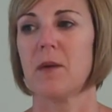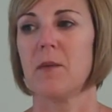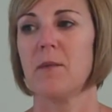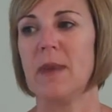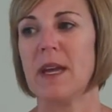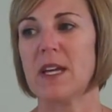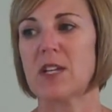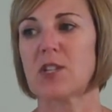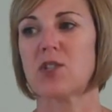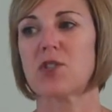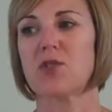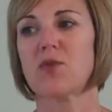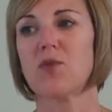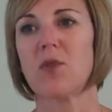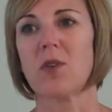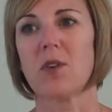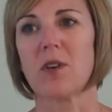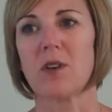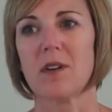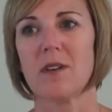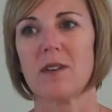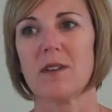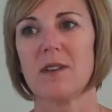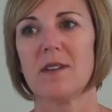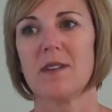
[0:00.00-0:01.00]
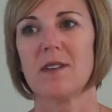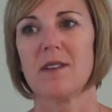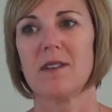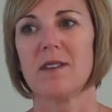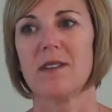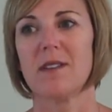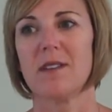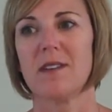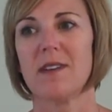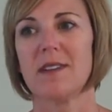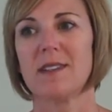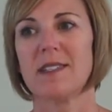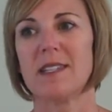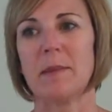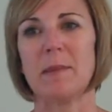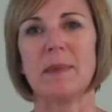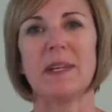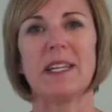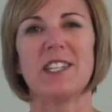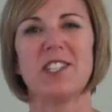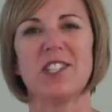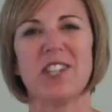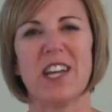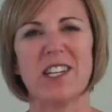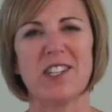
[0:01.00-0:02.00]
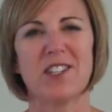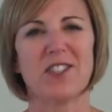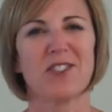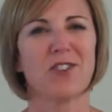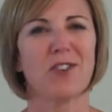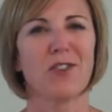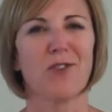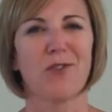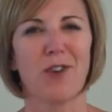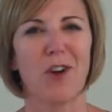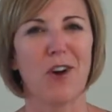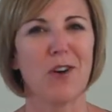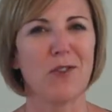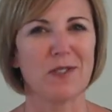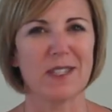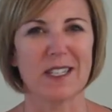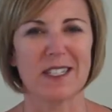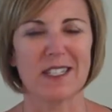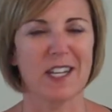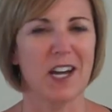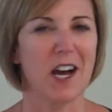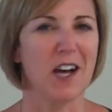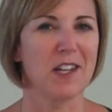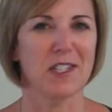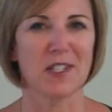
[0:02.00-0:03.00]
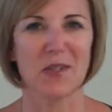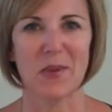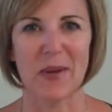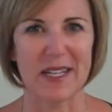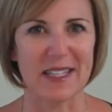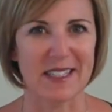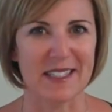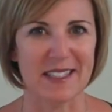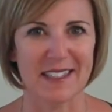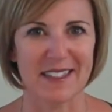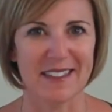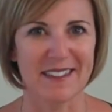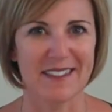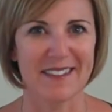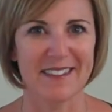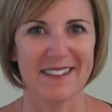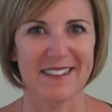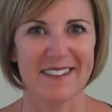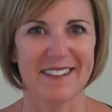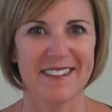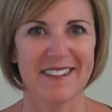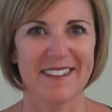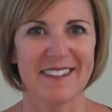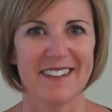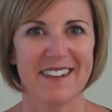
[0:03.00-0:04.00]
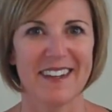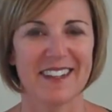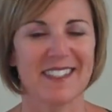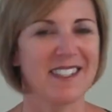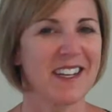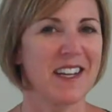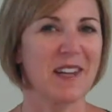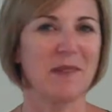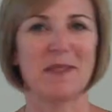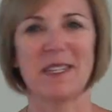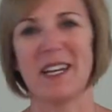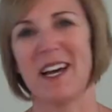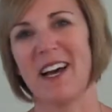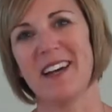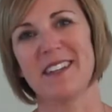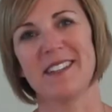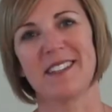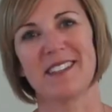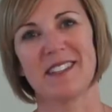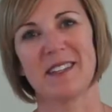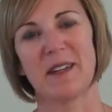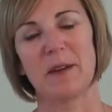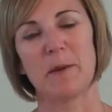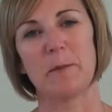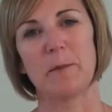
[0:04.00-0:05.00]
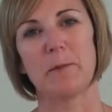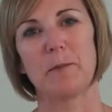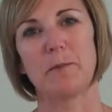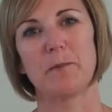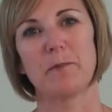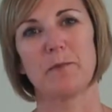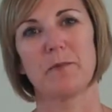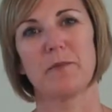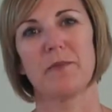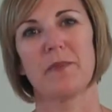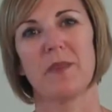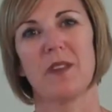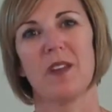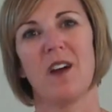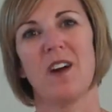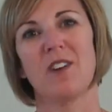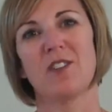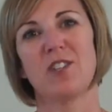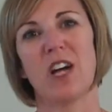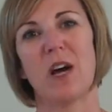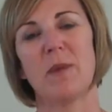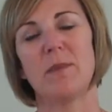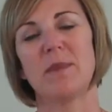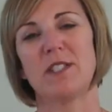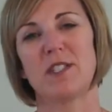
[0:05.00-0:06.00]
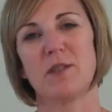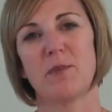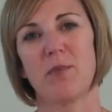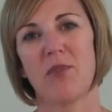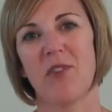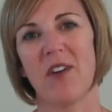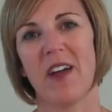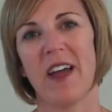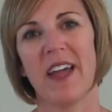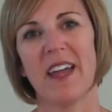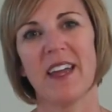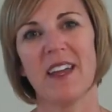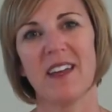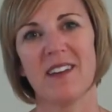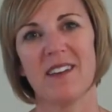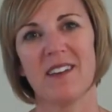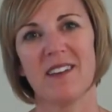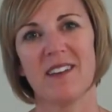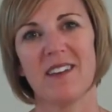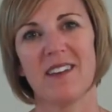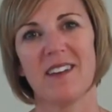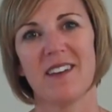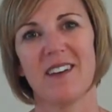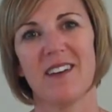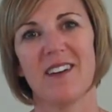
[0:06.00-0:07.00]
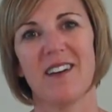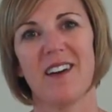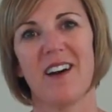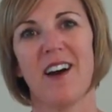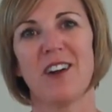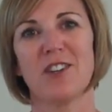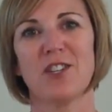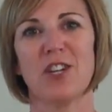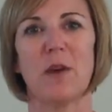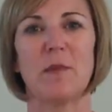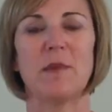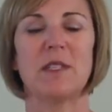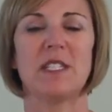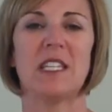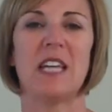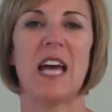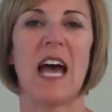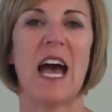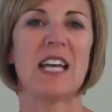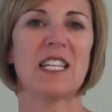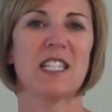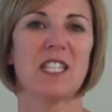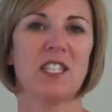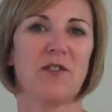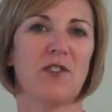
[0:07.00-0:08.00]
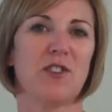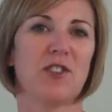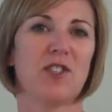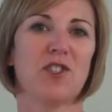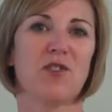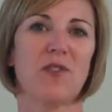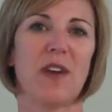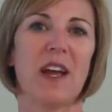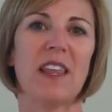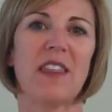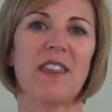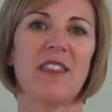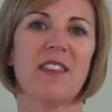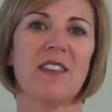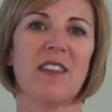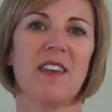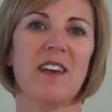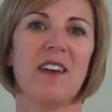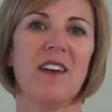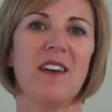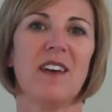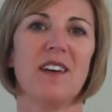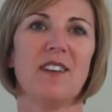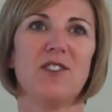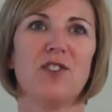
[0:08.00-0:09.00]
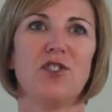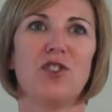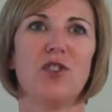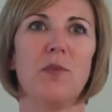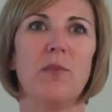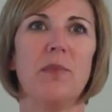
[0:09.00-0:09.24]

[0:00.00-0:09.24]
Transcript: make sure somebody changes or grows as a consequence. It's not up to us. Our job is to pray. Our job is to ask for strength to